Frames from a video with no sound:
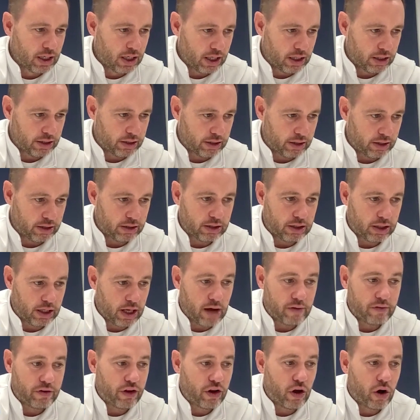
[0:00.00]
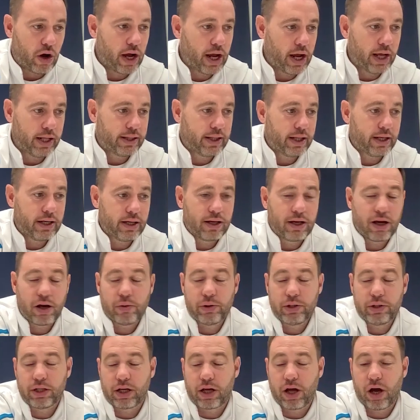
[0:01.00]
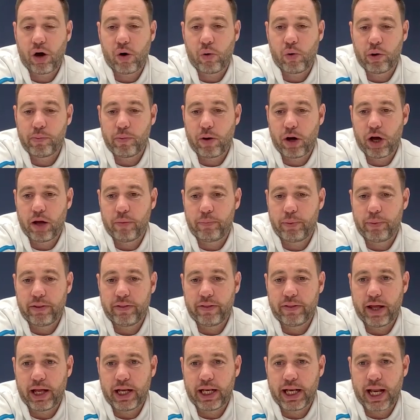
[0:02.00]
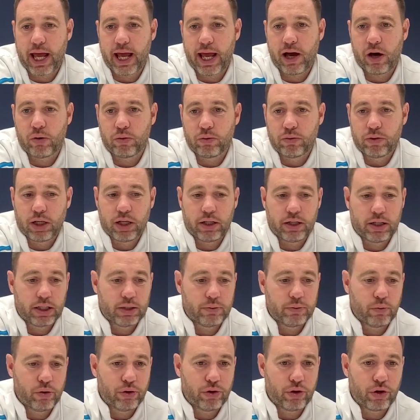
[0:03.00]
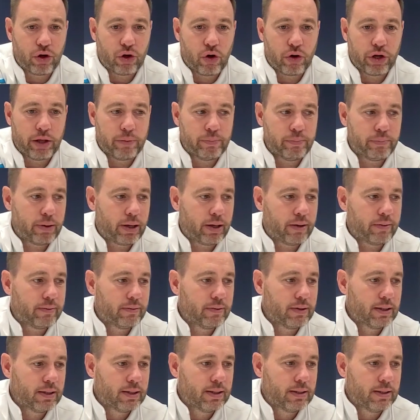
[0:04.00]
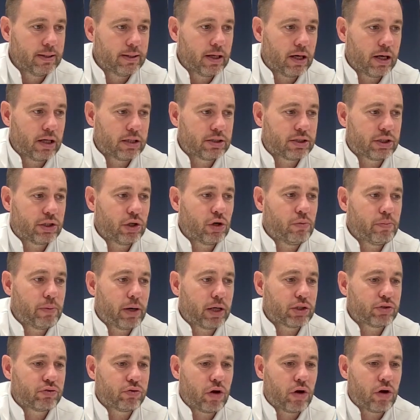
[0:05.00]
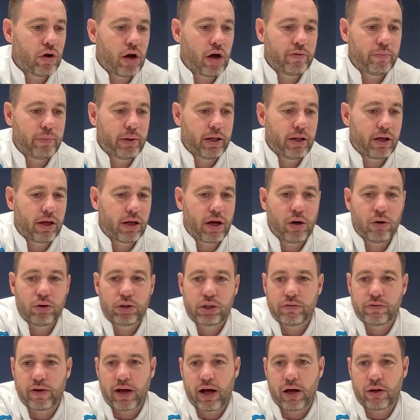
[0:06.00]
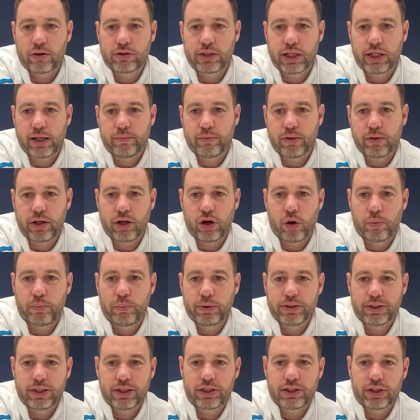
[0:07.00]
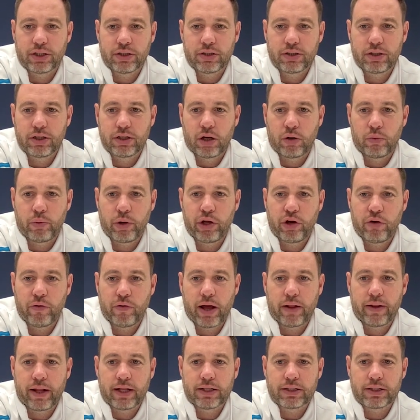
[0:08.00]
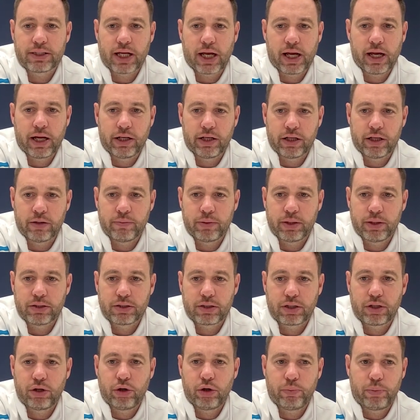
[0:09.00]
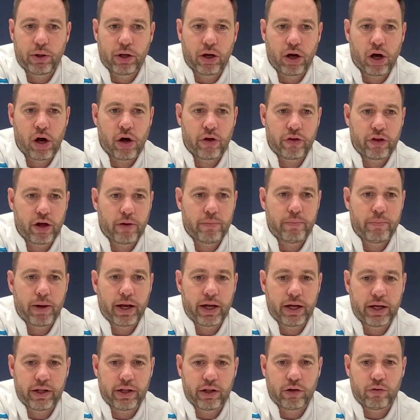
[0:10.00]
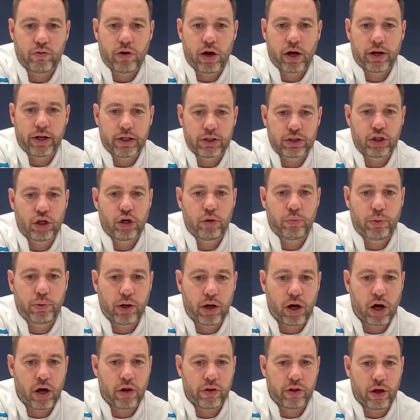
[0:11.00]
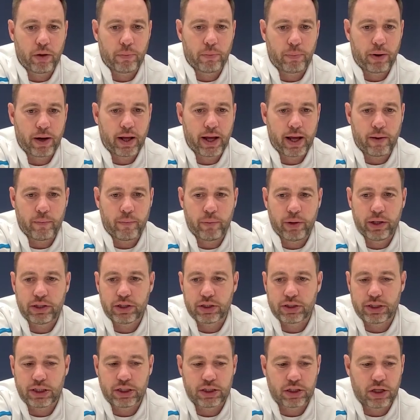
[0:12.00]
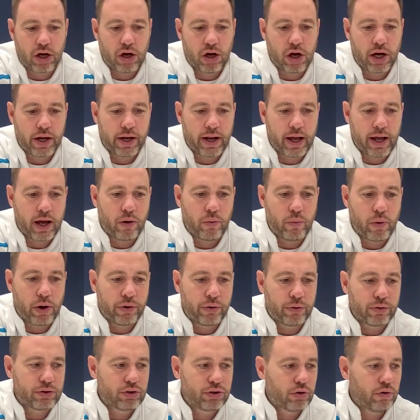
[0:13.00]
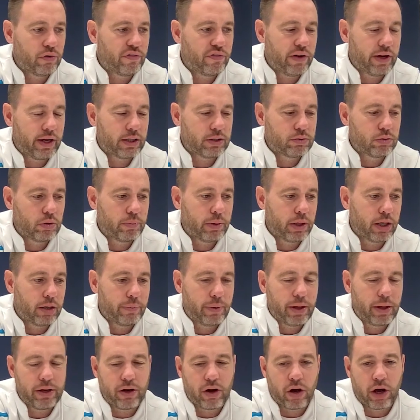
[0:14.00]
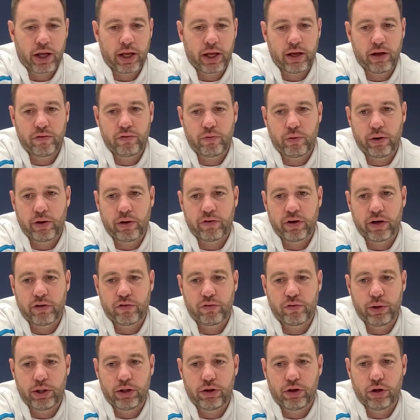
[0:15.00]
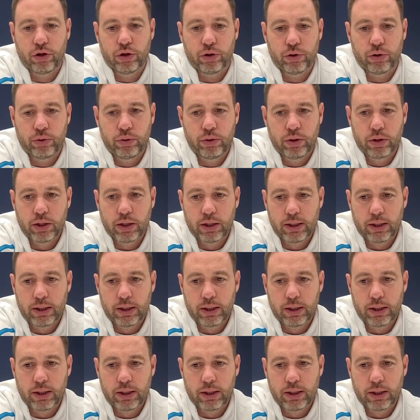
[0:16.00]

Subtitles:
The other night, it didn't go in the goal. We might have been there now and it wouldn't have gone in. But I'd still much rather be the coach of our team than the opposition. You know, when you're at that stadium, it's QPR that are making the run. It's QPR that are playing. We just need to iron out one or two things we've been a bit naive with. And if we do,